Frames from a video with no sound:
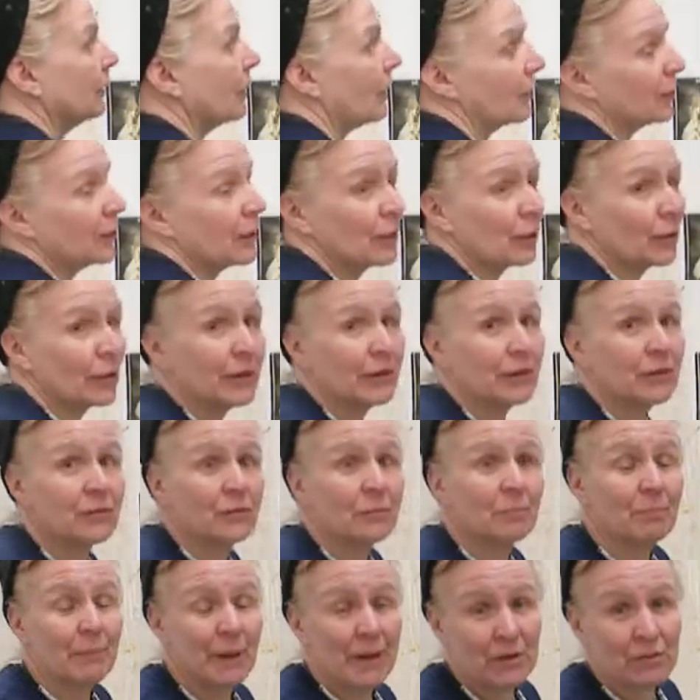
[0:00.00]
Not nearly
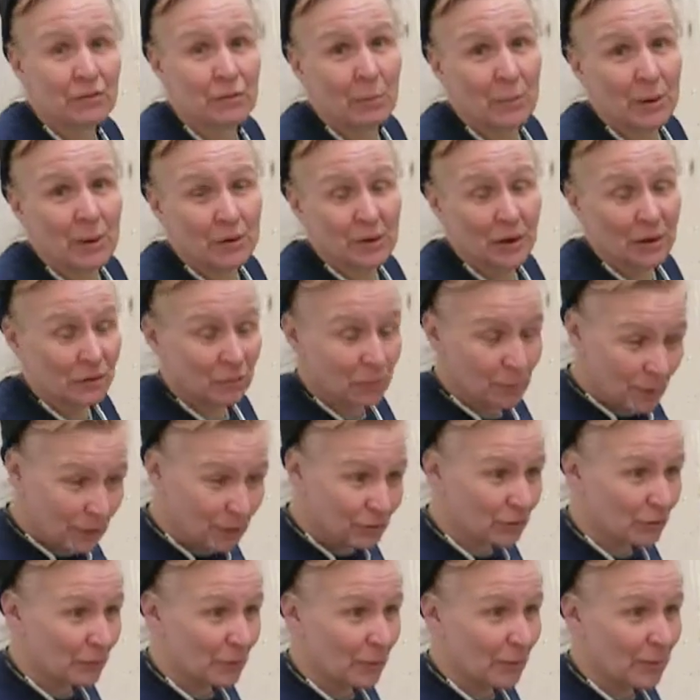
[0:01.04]
as
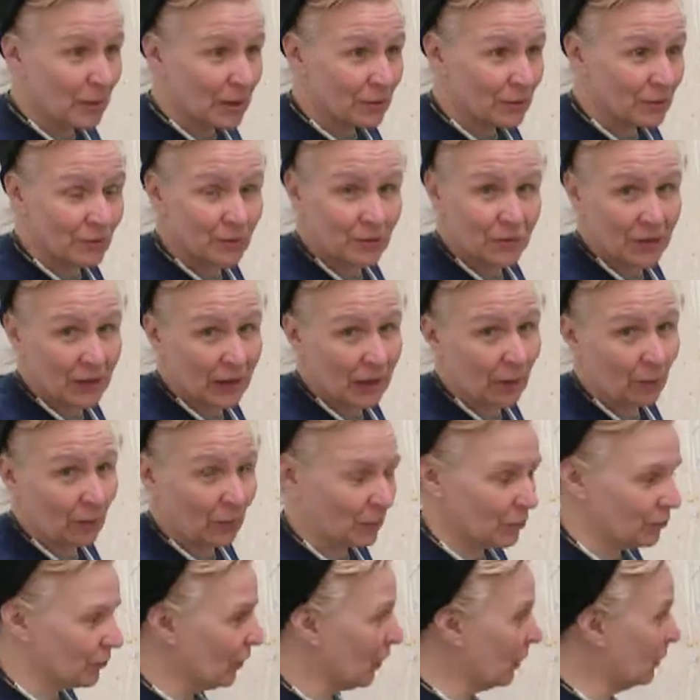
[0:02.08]
much of a mess as the
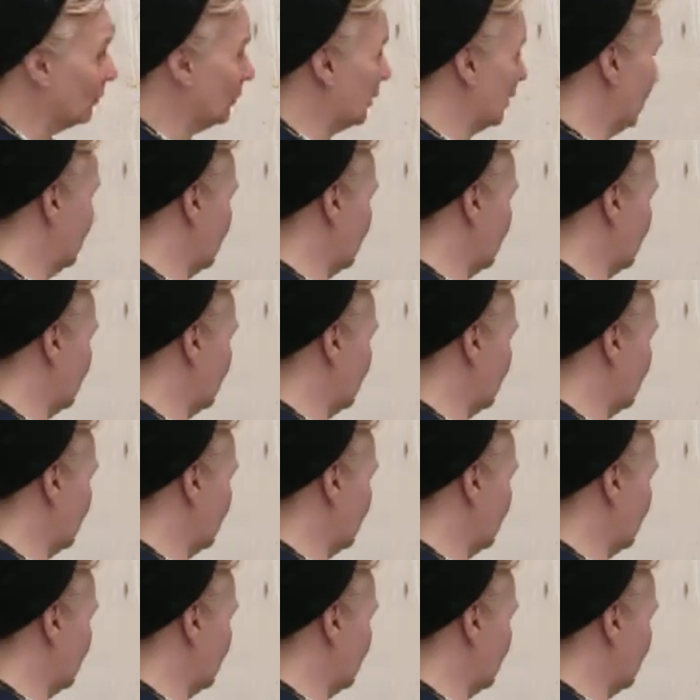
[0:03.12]
aerosol